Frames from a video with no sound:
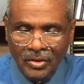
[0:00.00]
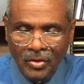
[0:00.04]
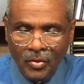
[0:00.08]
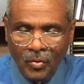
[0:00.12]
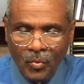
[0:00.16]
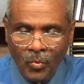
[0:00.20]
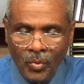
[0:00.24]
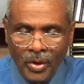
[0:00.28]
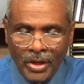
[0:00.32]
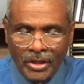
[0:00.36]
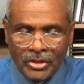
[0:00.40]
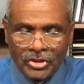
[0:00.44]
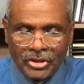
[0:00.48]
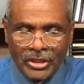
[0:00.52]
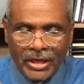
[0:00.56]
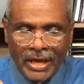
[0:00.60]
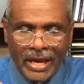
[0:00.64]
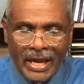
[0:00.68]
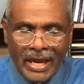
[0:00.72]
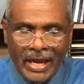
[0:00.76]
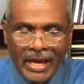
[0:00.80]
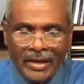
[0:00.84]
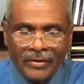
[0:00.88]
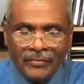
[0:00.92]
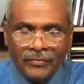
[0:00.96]
which
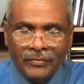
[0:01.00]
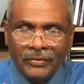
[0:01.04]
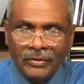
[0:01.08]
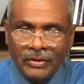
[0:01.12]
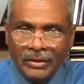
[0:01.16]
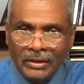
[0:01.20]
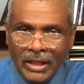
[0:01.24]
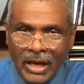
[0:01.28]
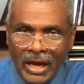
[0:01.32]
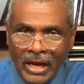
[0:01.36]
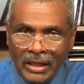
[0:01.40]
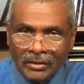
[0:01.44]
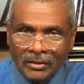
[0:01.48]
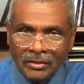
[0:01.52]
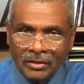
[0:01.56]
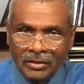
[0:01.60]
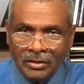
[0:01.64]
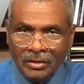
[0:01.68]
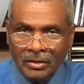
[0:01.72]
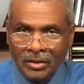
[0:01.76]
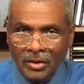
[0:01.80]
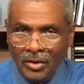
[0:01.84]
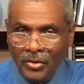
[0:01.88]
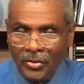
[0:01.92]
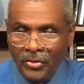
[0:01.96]
have not
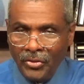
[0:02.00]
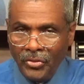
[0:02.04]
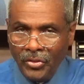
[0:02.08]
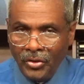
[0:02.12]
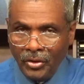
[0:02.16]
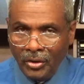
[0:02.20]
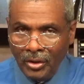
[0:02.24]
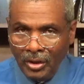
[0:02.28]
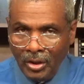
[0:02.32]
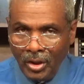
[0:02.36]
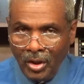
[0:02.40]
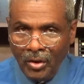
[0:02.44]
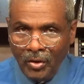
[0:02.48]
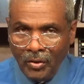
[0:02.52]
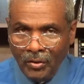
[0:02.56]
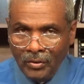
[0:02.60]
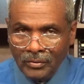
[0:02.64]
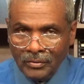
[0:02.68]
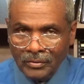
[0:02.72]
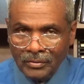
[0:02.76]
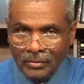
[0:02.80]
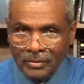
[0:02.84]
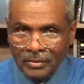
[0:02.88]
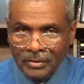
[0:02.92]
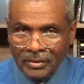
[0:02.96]
the law.
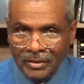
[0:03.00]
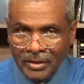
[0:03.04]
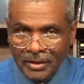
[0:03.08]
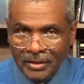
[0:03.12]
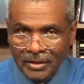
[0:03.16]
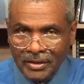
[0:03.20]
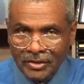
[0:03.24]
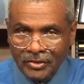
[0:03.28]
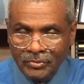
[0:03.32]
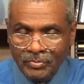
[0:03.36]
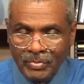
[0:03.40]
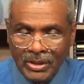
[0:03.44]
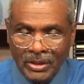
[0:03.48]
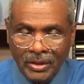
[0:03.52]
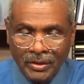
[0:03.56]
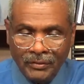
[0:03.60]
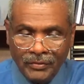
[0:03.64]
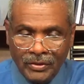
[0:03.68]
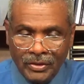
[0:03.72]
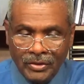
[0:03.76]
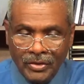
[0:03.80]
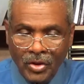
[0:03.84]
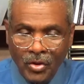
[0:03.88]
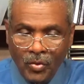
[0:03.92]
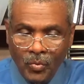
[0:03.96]
Get this,
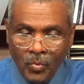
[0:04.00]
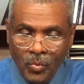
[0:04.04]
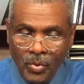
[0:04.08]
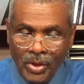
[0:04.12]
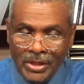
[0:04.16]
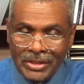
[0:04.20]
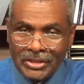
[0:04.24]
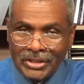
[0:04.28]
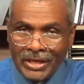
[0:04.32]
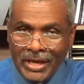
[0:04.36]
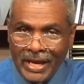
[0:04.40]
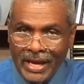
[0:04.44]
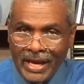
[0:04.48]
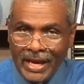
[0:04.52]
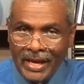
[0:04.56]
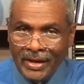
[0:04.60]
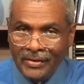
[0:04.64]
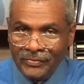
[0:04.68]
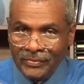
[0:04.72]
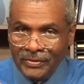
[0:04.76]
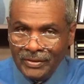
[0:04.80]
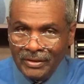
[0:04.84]
beloved, which have